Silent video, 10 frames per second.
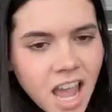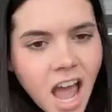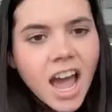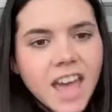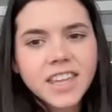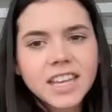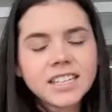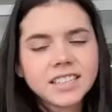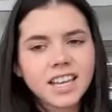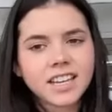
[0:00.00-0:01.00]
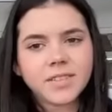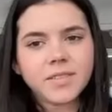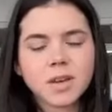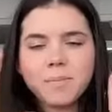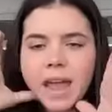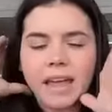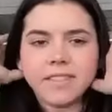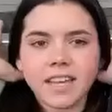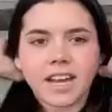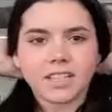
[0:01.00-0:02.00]
I think like the main
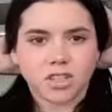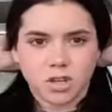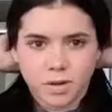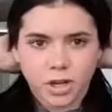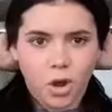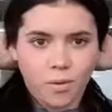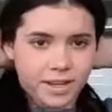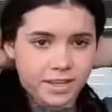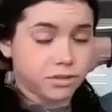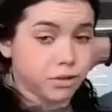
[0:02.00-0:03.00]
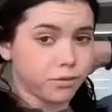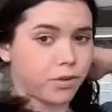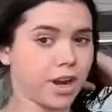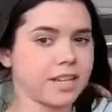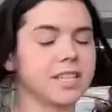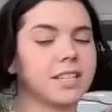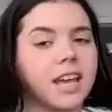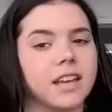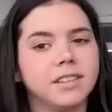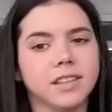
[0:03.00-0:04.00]
thing I do when going into a race is
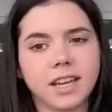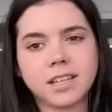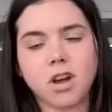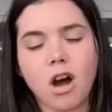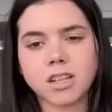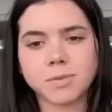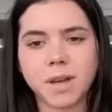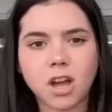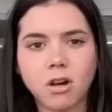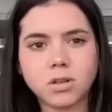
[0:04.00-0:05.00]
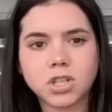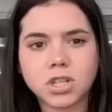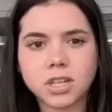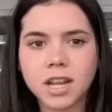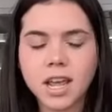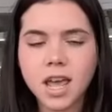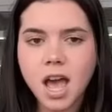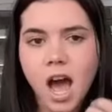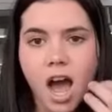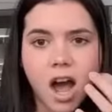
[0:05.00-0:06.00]
I like talk to my coach.
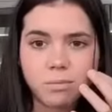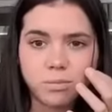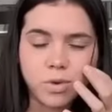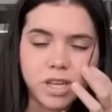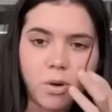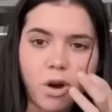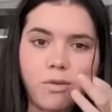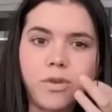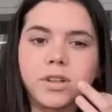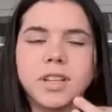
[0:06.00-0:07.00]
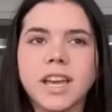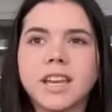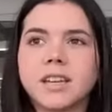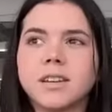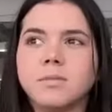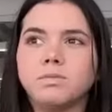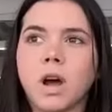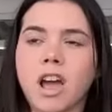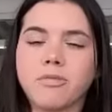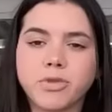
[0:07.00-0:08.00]
We go over like
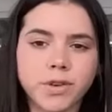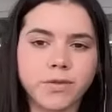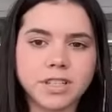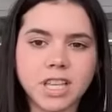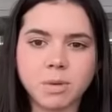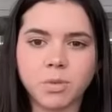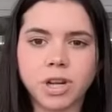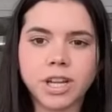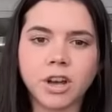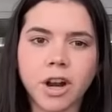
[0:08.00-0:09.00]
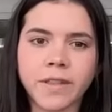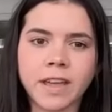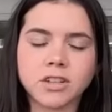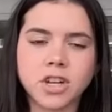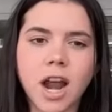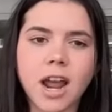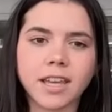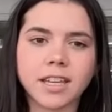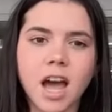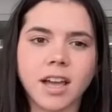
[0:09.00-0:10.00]
what I've previously been working on that track
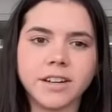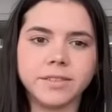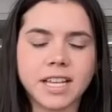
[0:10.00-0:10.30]
and kind of like